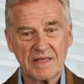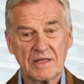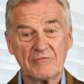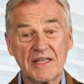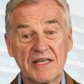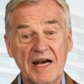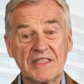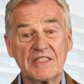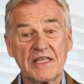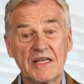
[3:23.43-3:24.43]

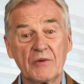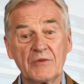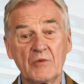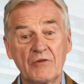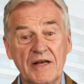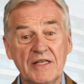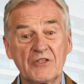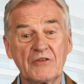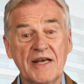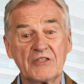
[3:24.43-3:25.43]
Realized can help you create a
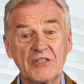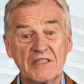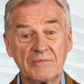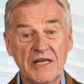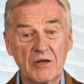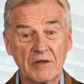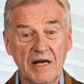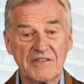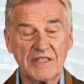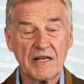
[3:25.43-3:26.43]
strategy to make your
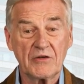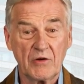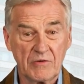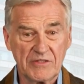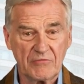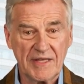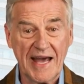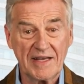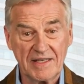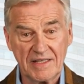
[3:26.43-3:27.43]
lifestyle goals a
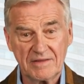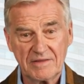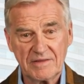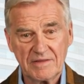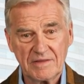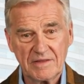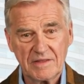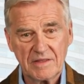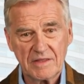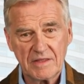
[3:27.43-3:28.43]
reality.
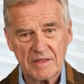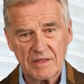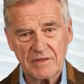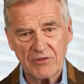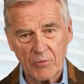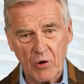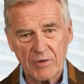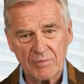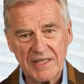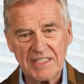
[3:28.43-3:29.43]
For more,
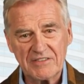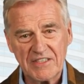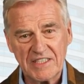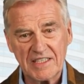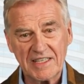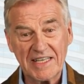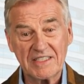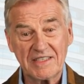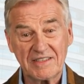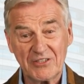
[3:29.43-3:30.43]
please visit the links
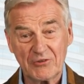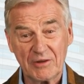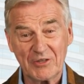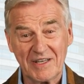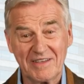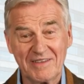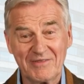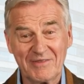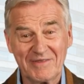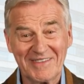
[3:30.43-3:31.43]
in the description.
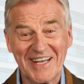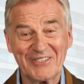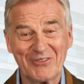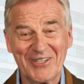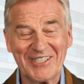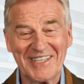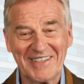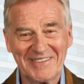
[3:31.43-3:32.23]
Thanks for listening.